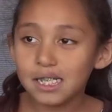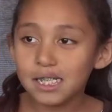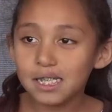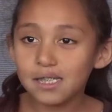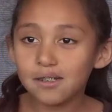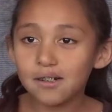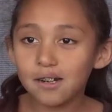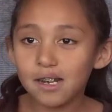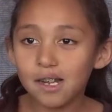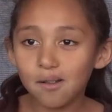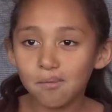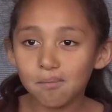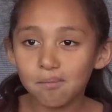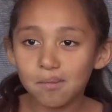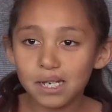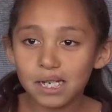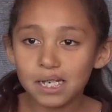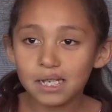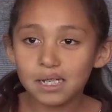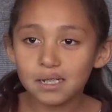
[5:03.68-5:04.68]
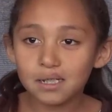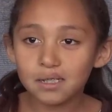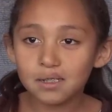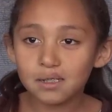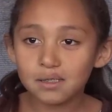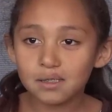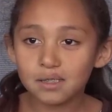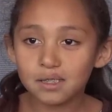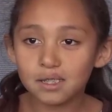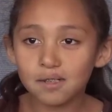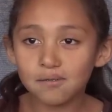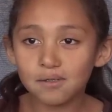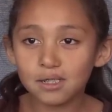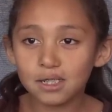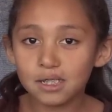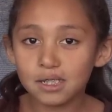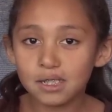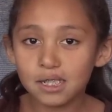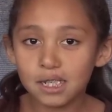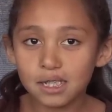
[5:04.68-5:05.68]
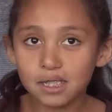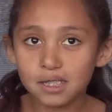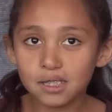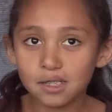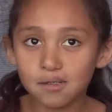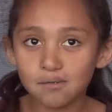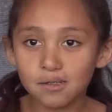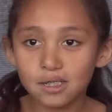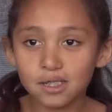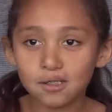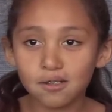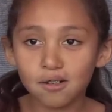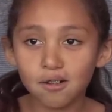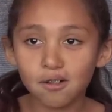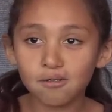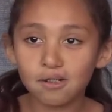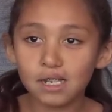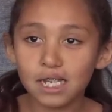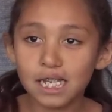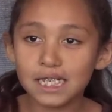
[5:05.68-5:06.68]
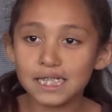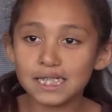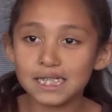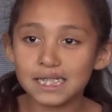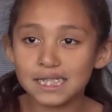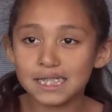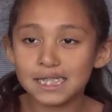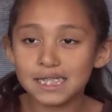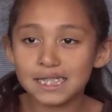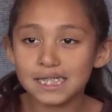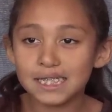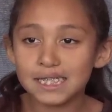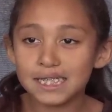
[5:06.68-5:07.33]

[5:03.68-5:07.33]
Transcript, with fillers: either helping service like service to all relations.